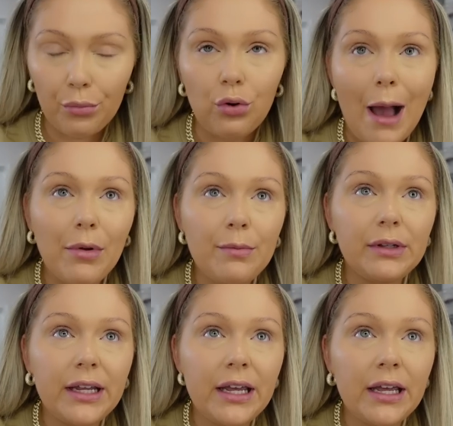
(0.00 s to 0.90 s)

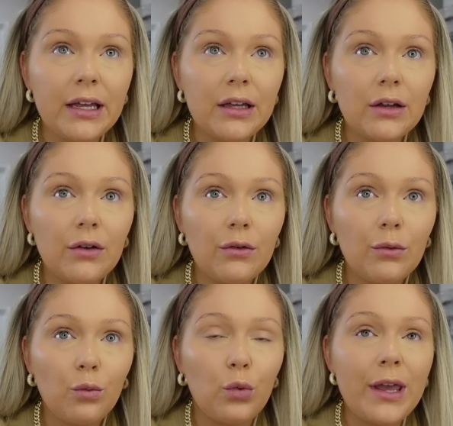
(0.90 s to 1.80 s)

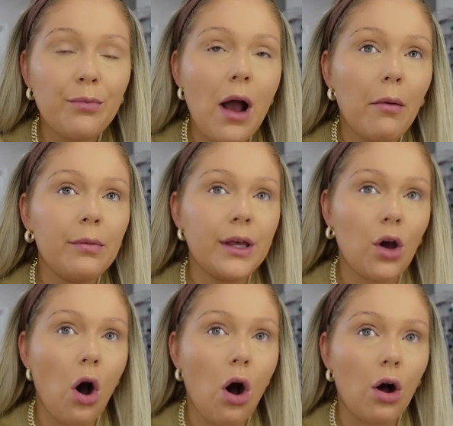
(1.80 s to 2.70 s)
we probably
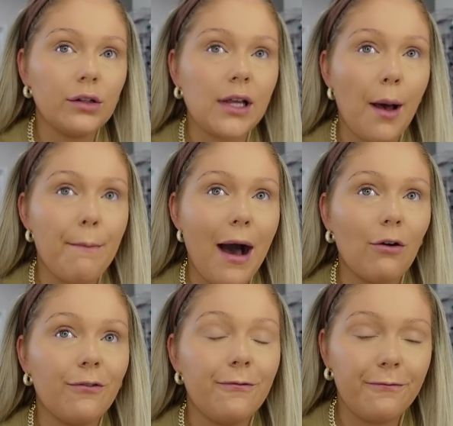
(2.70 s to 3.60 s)
called
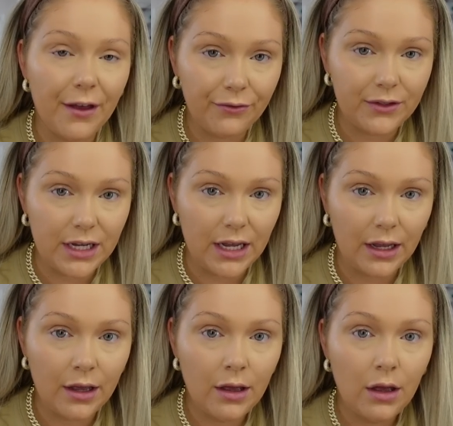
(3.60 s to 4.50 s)
about
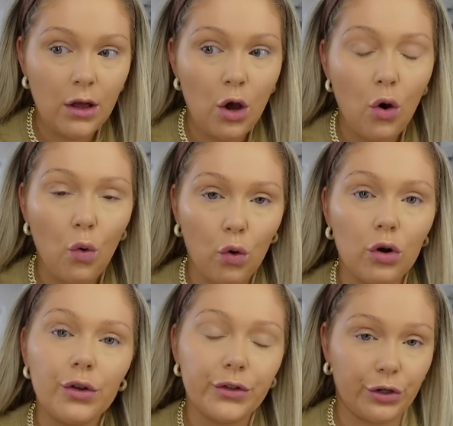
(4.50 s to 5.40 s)
50
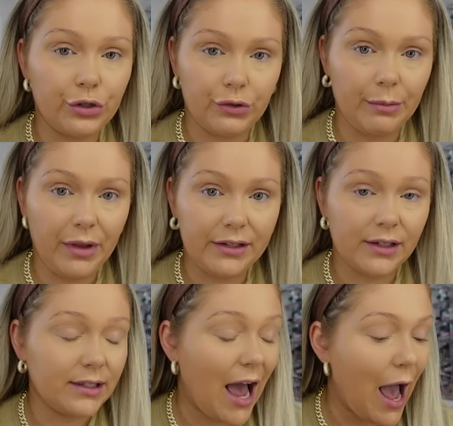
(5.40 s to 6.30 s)
oral surgery
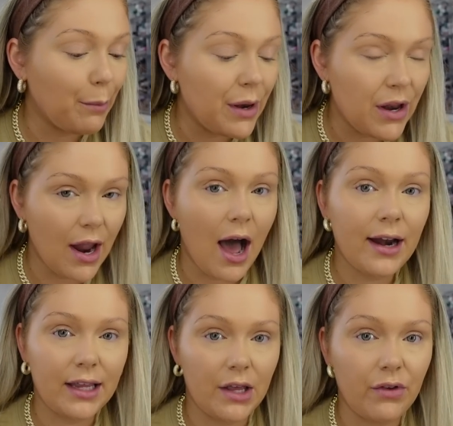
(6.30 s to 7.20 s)
places. I'm
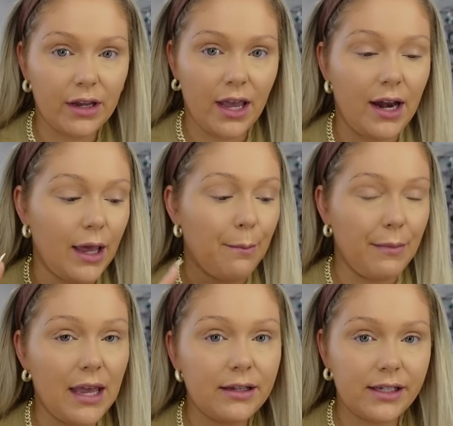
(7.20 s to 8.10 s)
not even kidding.
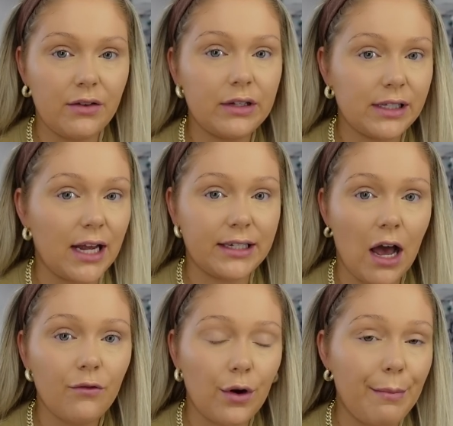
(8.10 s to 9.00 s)
Me and Steven sat
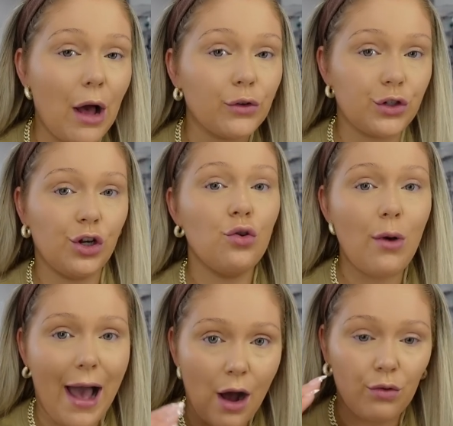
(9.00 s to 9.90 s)
down for about
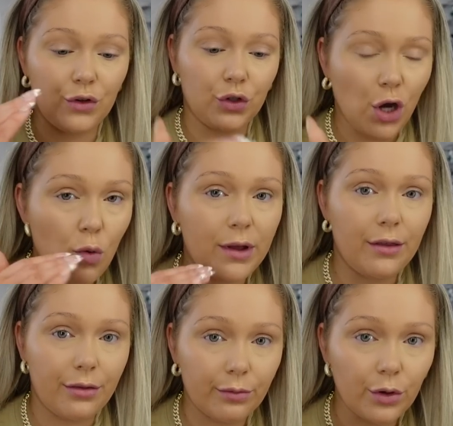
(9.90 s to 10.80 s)
2 hours going
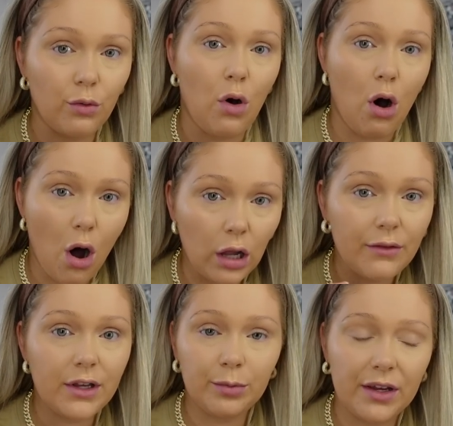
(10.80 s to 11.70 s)
through all
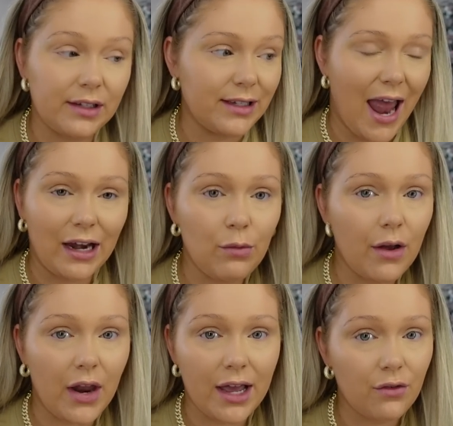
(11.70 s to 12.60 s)
of these places, anywhere
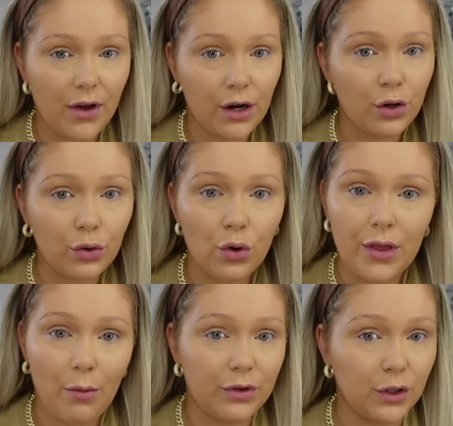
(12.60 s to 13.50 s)
that I could find on Google
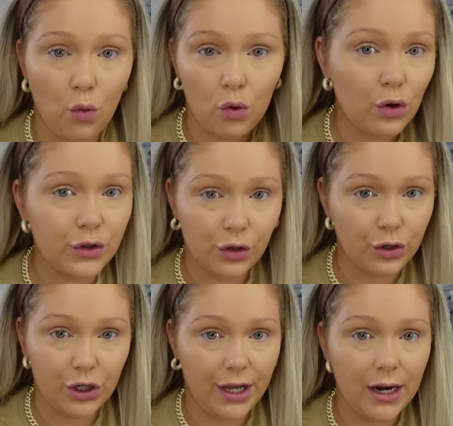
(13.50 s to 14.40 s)
that was an oral
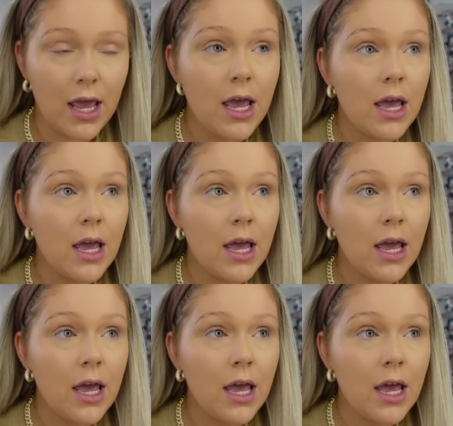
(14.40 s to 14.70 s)
surgeon,